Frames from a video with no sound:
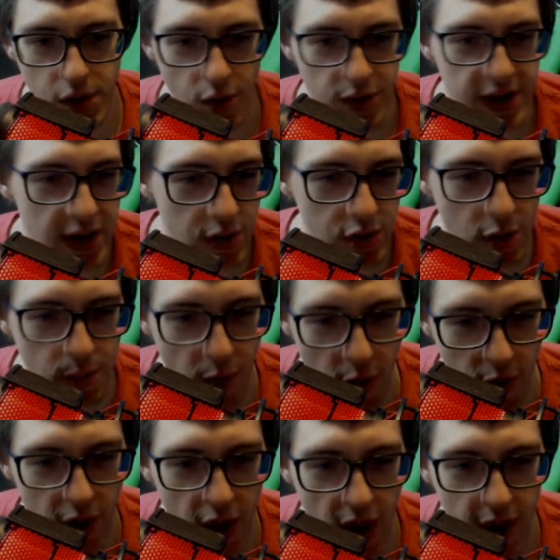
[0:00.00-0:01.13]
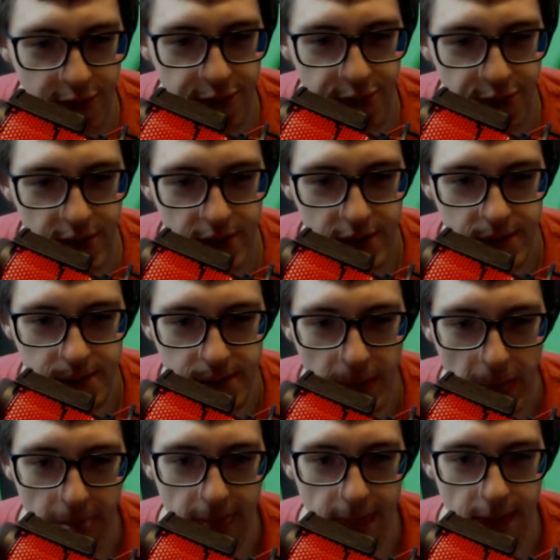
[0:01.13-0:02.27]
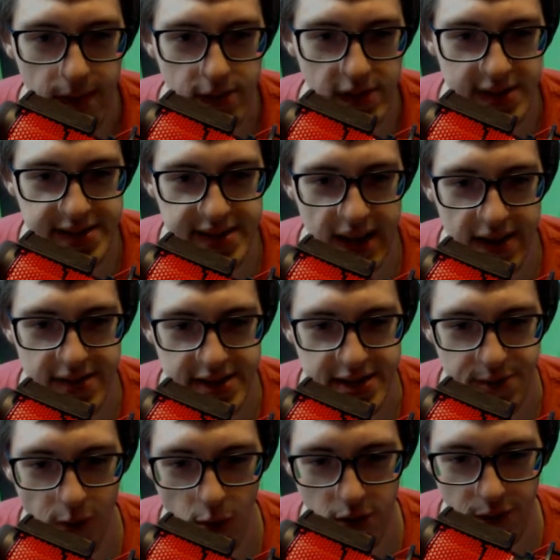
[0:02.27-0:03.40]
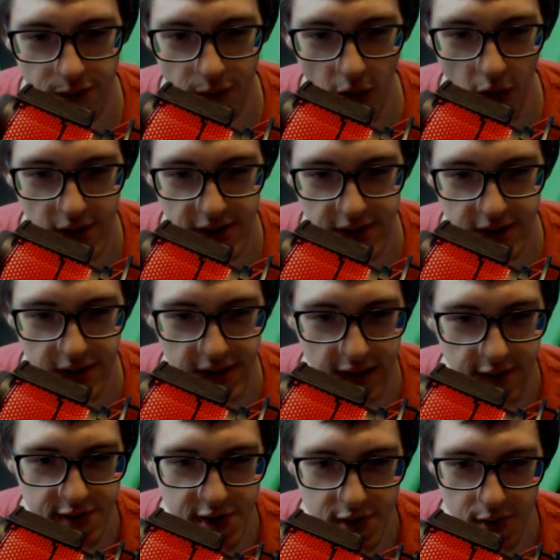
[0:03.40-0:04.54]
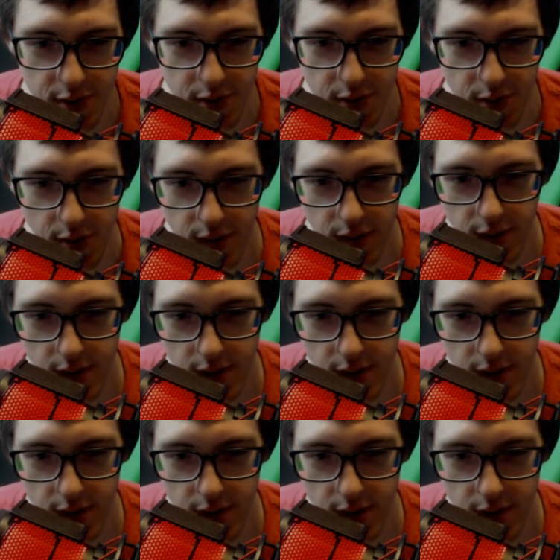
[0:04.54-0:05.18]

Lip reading: kill your board off. Let's say this For the Fallen gives you